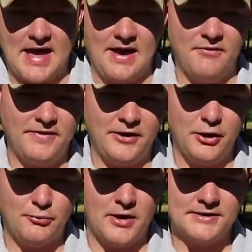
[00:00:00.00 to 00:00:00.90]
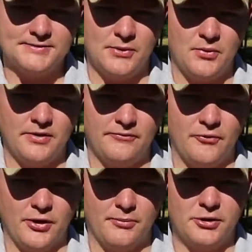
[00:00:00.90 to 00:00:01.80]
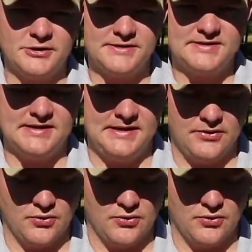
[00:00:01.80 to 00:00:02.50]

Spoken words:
everything you possibly want for an emergency